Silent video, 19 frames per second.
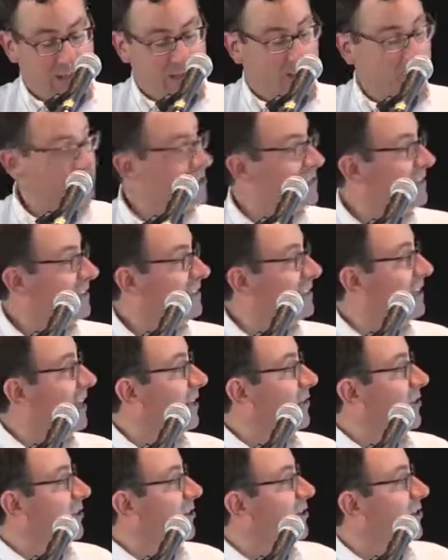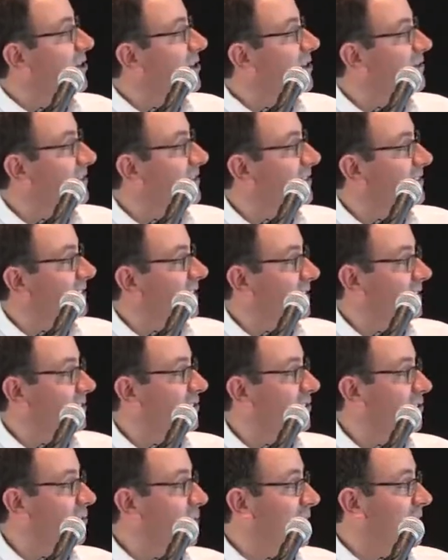in which they sell their services
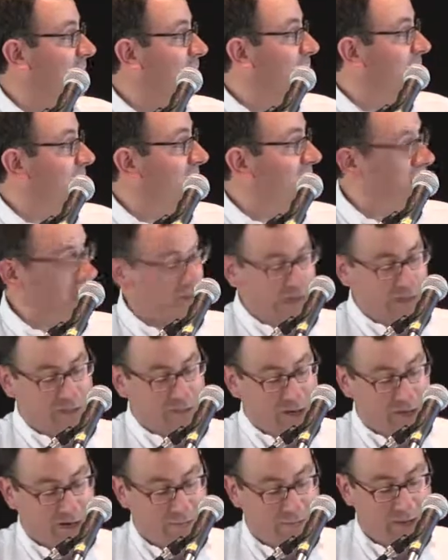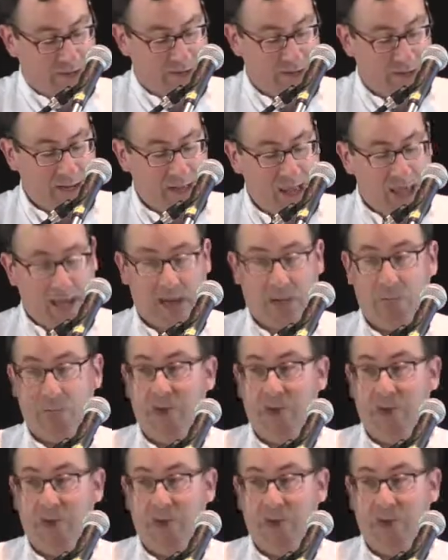to people to determine uh,